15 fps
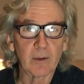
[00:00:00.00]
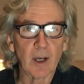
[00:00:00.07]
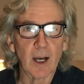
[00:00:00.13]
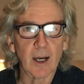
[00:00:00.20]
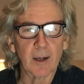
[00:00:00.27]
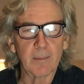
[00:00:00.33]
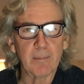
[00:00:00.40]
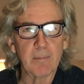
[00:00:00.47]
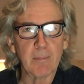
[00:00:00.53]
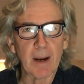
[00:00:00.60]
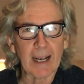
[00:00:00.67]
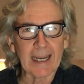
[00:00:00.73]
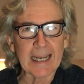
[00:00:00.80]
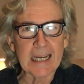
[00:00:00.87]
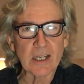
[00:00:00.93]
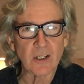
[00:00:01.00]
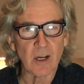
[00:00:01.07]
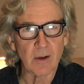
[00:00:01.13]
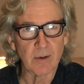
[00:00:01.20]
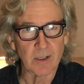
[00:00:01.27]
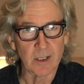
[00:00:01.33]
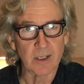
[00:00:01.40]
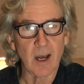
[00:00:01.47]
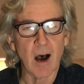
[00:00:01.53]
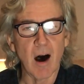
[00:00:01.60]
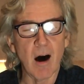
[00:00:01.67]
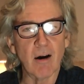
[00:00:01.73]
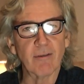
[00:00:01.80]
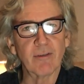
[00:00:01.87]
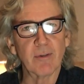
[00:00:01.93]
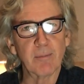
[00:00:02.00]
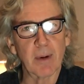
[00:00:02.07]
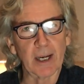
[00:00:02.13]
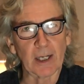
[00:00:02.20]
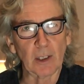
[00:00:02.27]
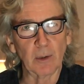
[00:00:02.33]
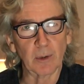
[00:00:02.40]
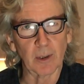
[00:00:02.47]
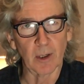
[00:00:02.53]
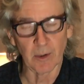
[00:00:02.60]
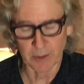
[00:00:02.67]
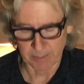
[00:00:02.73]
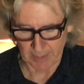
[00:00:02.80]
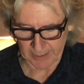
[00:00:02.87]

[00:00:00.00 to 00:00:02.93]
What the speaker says: ketones is half my glucose.